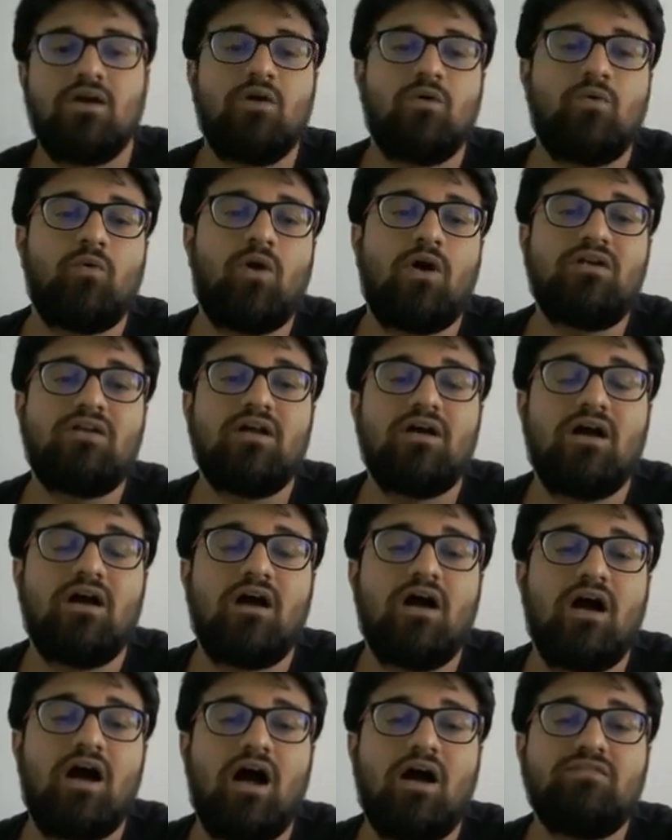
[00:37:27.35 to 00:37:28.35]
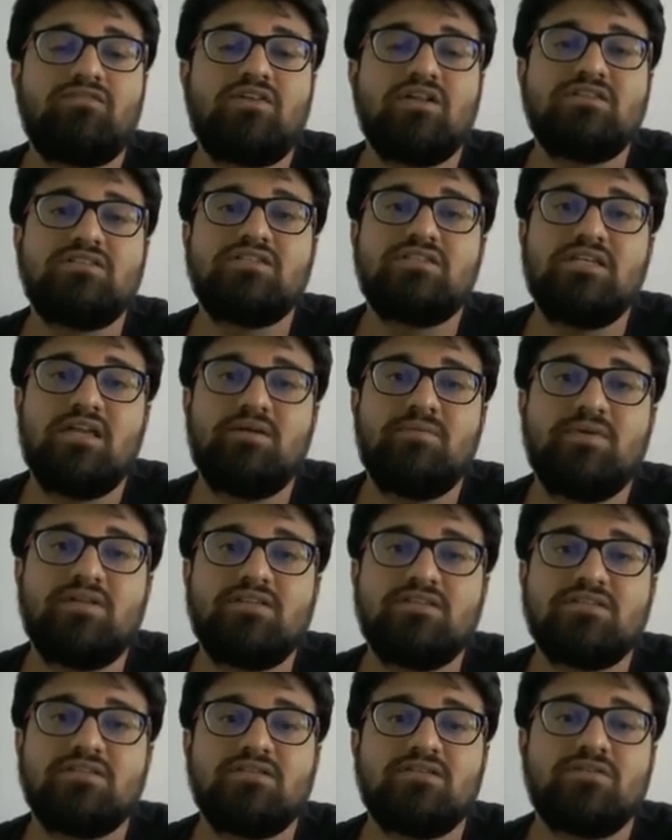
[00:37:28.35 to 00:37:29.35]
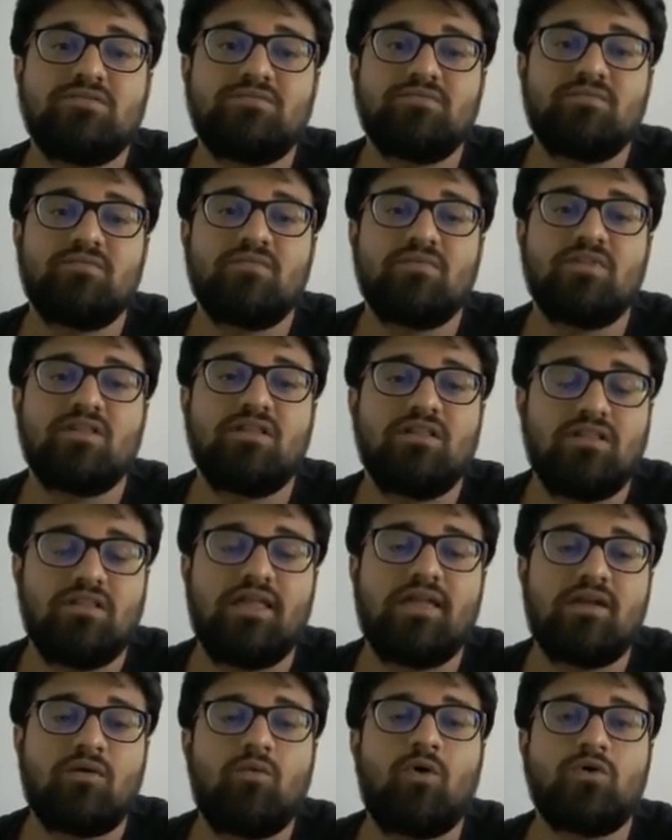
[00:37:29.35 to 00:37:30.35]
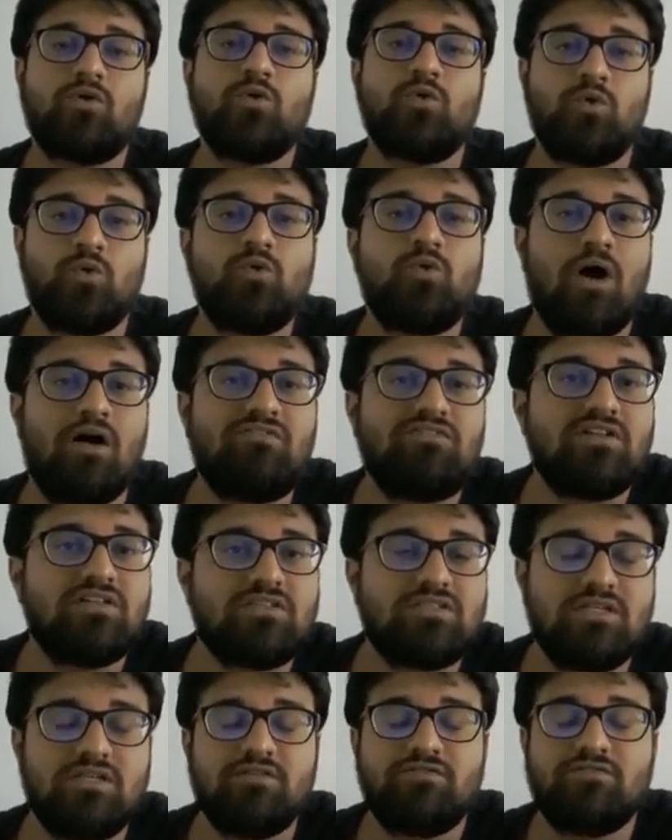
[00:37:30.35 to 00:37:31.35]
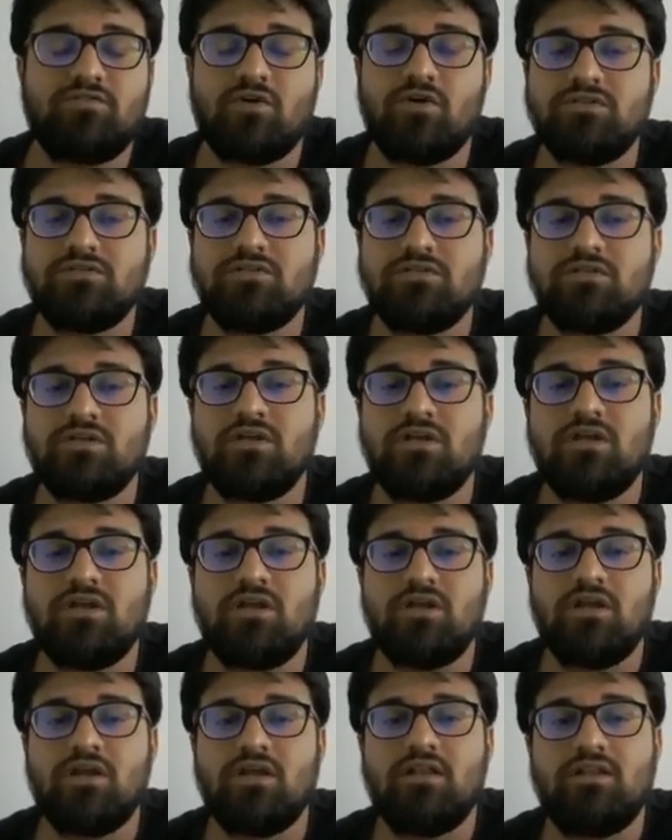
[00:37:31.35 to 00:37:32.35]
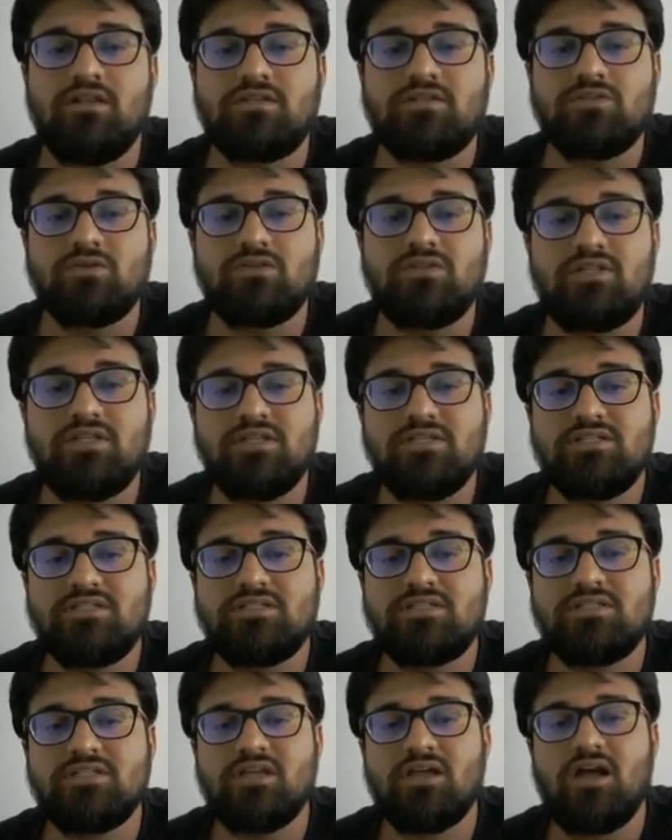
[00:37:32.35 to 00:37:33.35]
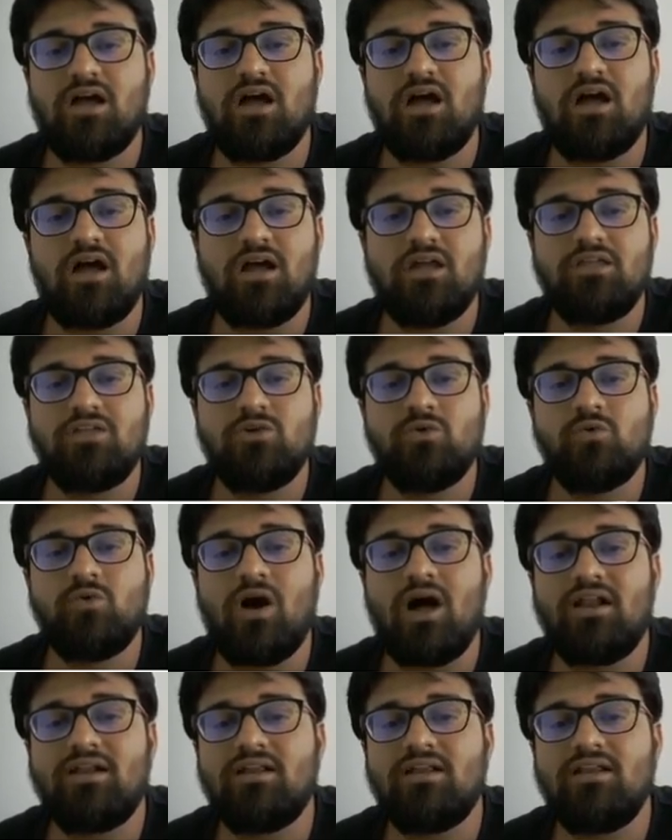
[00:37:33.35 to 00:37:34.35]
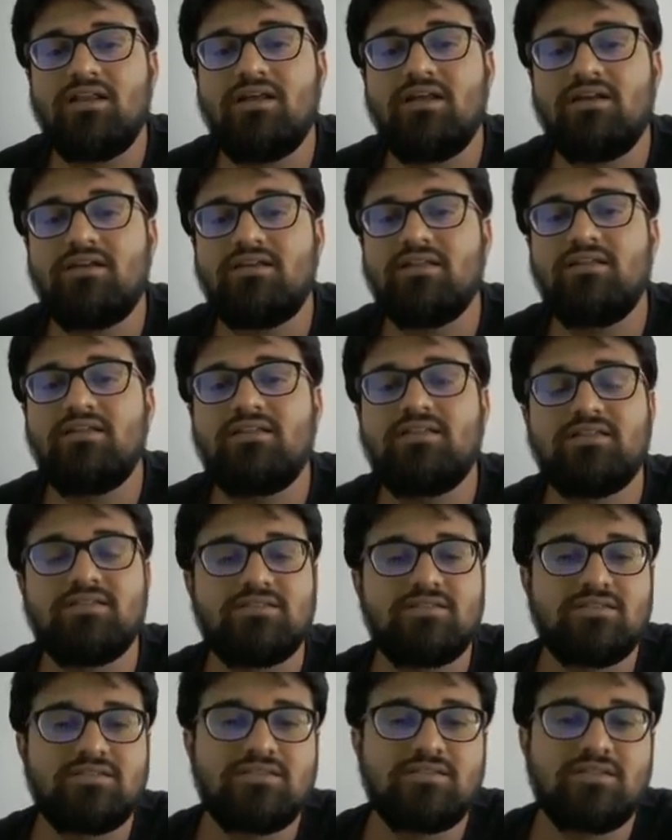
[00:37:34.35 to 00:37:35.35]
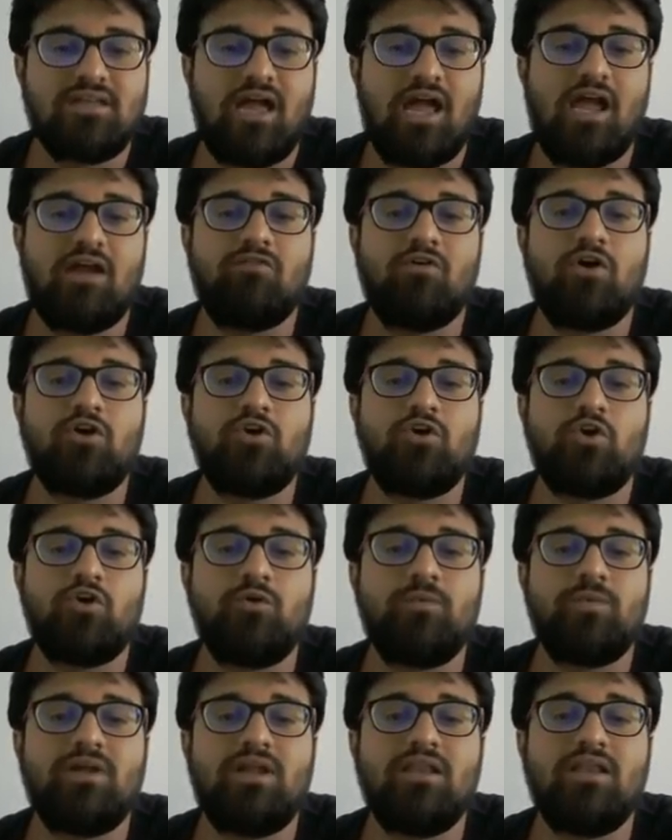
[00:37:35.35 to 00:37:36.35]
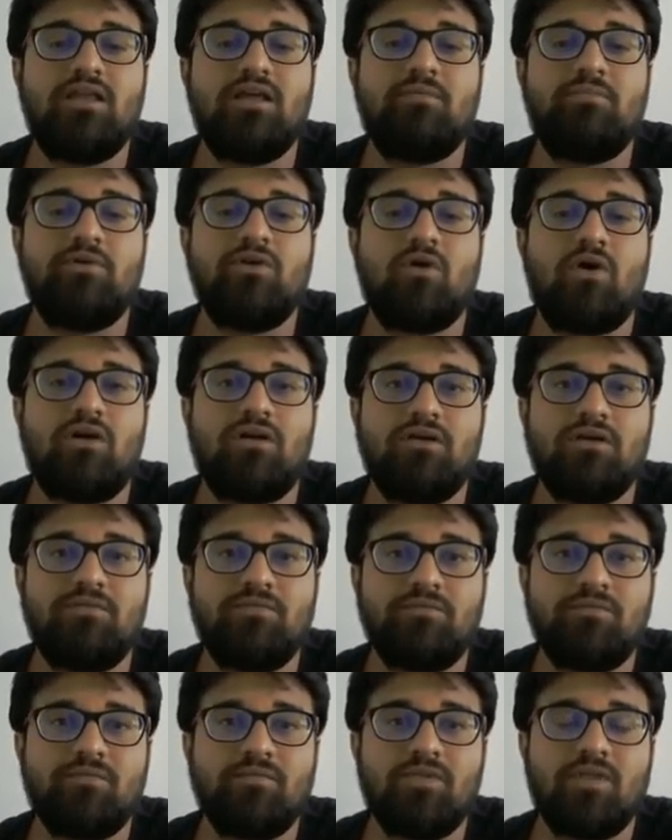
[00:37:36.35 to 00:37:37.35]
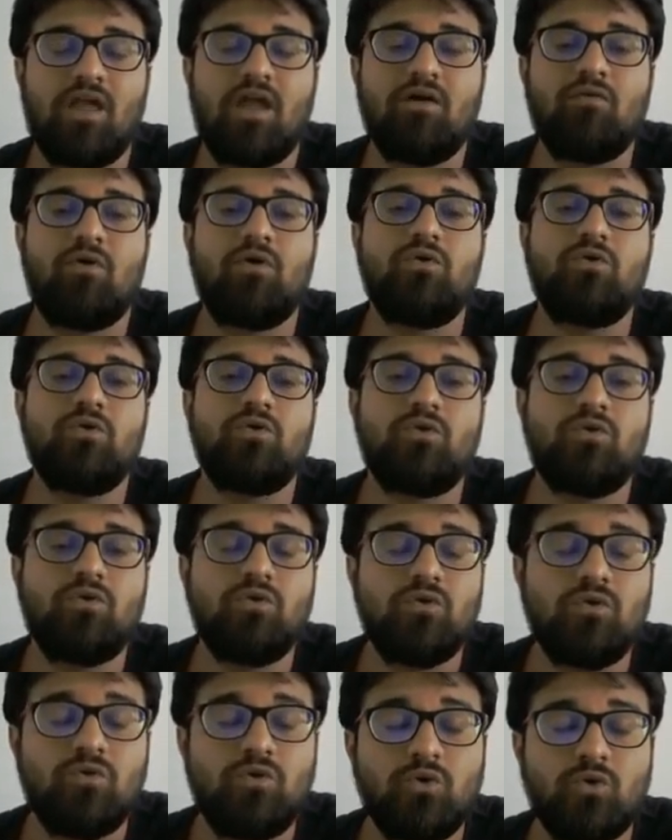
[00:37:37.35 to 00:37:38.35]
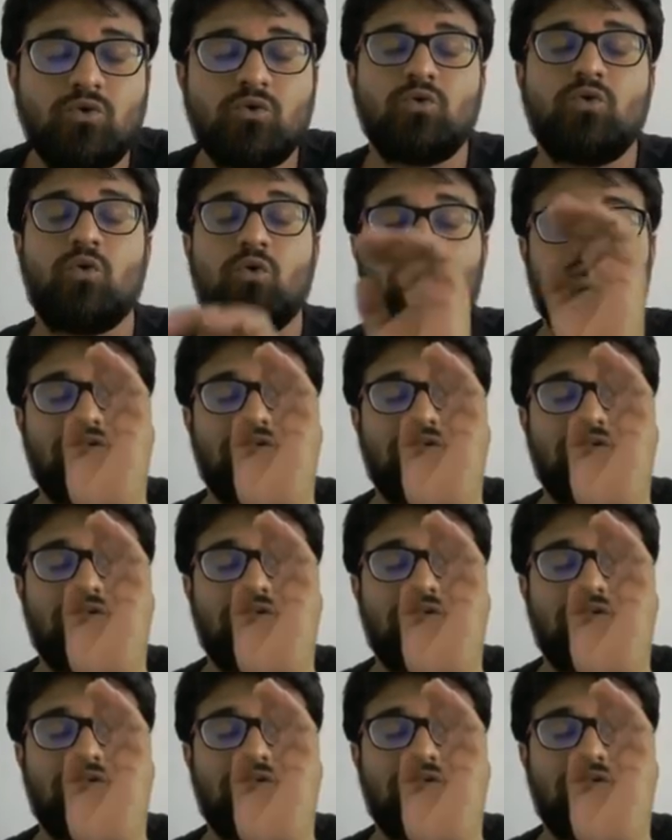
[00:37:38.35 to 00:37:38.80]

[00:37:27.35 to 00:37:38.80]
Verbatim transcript: What after C A means, like what to do after C A, of course. So this, uh, you are clear till this. I want you to be clear beyond. I want to, you to know